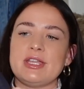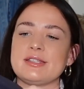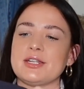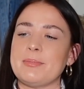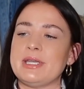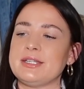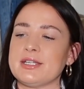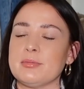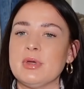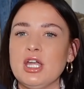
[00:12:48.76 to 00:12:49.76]
these in a
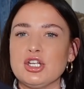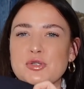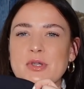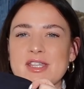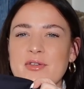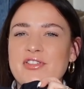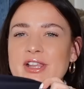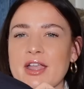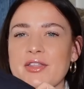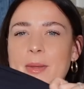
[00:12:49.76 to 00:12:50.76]
medium just because I
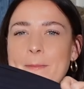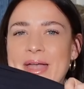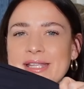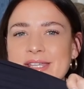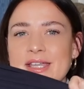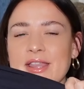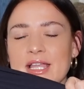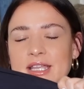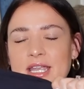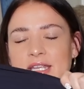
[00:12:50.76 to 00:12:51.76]
feel like they're better
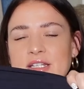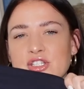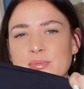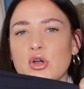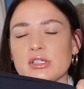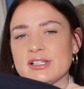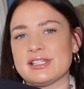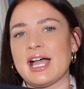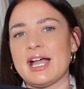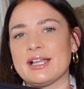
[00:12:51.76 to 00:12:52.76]
like in a smaller
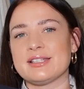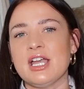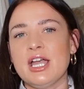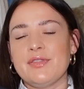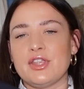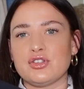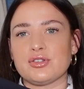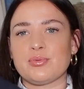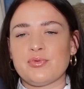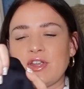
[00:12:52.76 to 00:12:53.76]
size. They
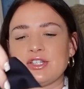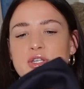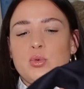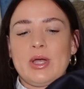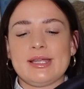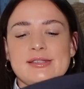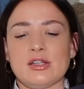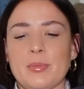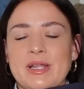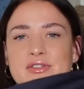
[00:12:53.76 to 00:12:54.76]
just fit to your waist a
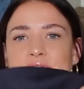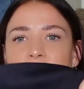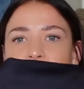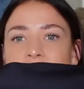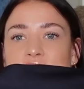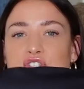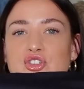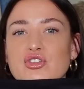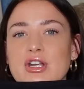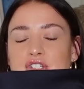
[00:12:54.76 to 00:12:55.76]
lot better, and they really
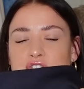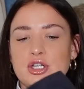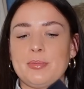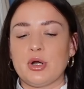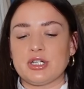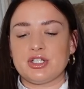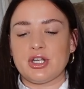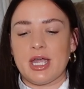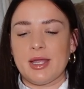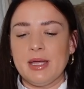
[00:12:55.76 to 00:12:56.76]
stretch to your body
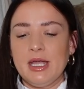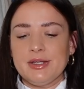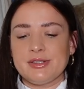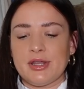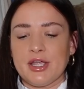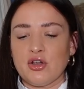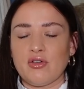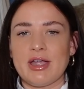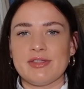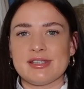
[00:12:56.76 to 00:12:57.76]
shape, so they
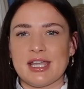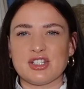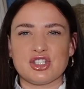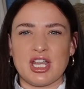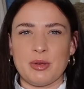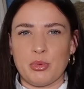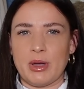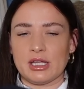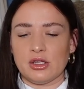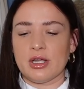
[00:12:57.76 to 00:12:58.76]
create this like
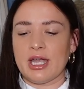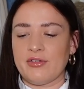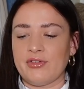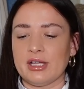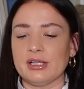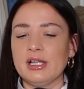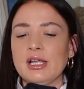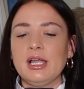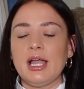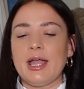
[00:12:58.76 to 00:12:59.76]
shapewear look, I feel.
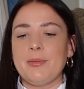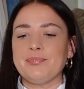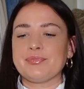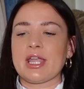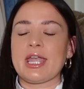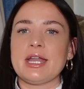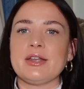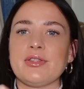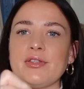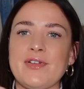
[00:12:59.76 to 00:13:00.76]
Again, the